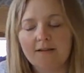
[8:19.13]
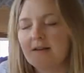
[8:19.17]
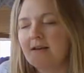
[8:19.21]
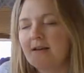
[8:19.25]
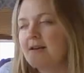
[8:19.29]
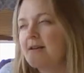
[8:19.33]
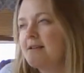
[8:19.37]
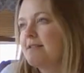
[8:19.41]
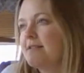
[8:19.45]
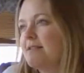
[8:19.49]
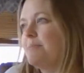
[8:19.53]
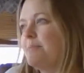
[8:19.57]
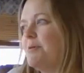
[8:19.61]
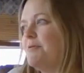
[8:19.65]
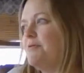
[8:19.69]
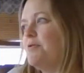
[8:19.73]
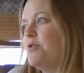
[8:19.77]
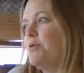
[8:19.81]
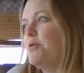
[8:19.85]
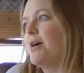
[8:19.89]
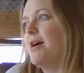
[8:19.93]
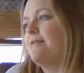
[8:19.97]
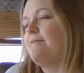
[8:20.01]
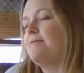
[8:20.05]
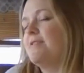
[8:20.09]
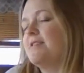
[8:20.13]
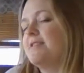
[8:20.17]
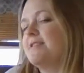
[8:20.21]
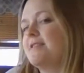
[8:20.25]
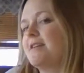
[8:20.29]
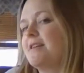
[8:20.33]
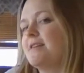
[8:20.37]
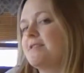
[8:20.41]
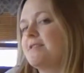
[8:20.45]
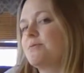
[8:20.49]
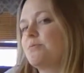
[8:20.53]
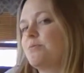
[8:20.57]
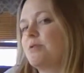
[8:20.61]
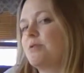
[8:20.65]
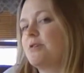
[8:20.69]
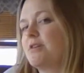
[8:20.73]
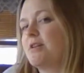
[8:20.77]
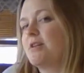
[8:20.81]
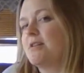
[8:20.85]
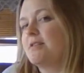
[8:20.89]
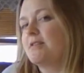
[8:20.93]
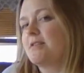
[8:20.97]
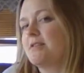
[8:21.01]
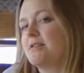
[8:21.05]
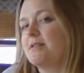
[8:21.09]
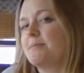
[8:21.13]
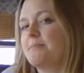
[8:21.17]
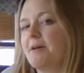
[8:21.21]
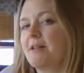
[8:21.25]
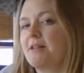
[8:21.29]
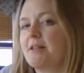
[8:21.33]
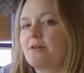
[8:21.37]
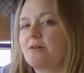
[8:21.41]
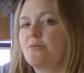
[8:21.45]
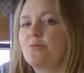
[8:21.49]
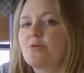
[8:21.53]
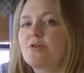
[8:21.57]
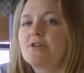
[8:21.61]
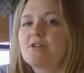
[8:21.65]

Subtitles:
Some of you have this next word as a spelling word.